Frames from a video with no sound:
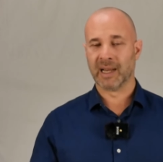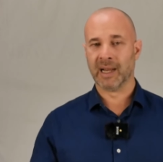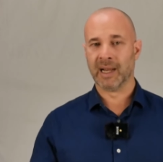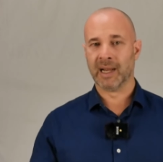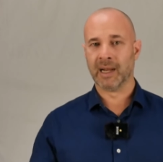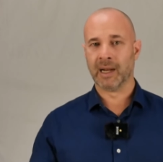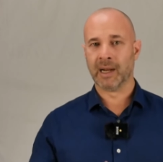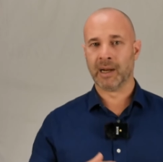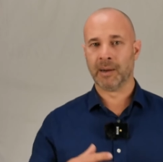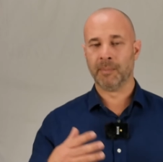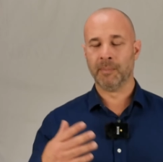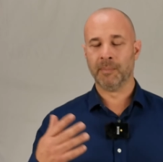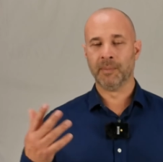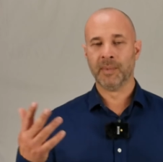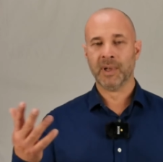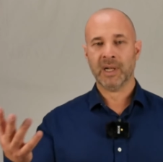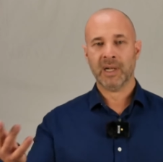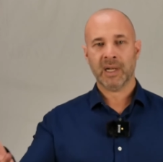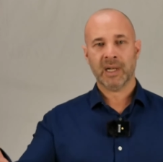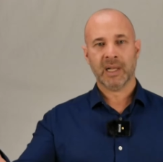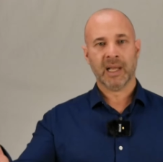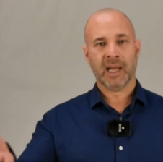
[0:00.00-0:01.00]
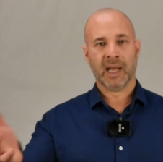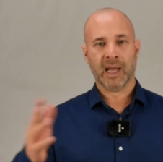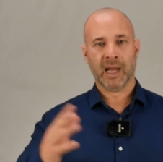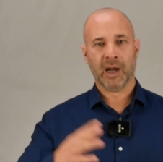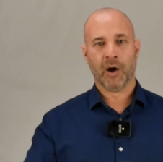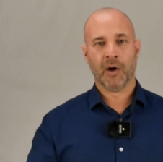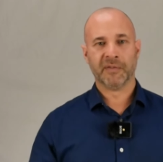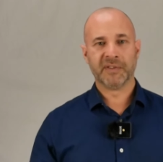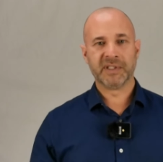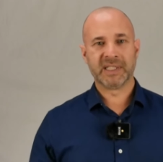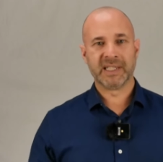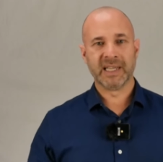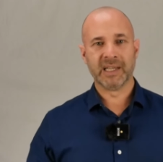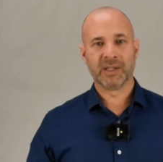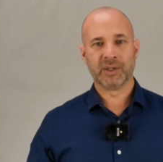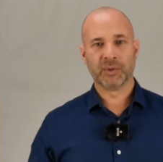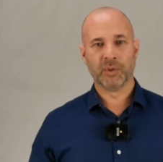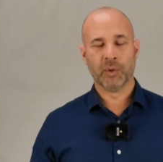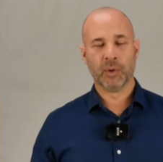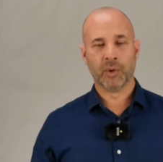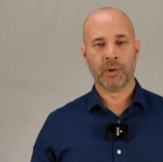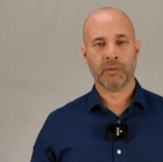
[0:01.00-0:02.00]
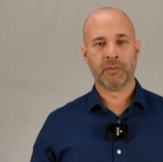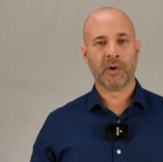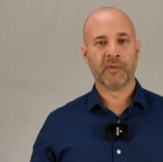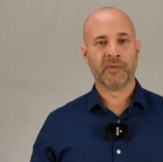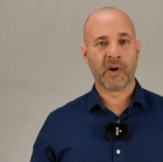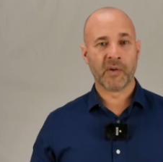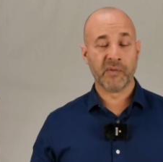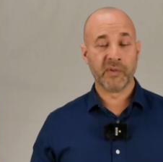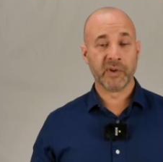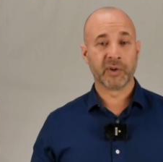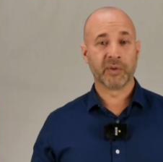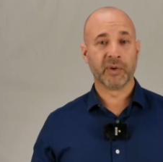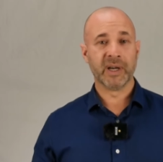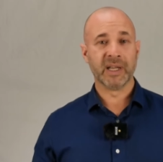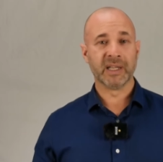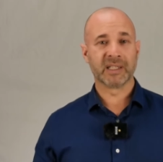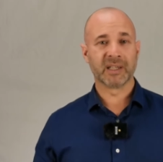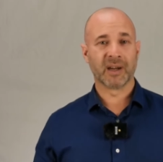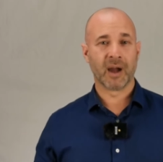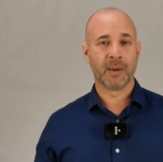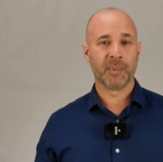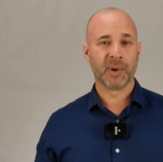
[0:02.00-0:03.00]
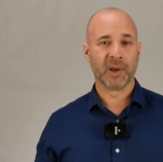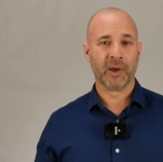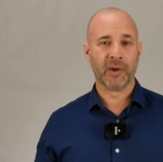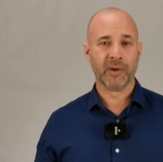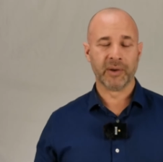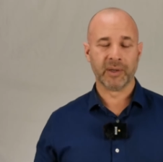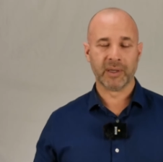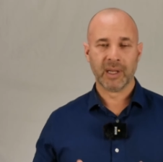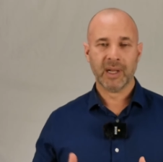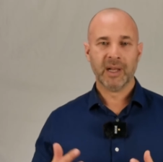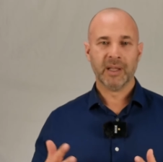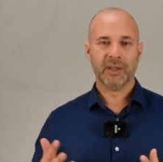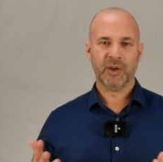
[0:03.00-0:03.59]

offset or revolving credit type loan,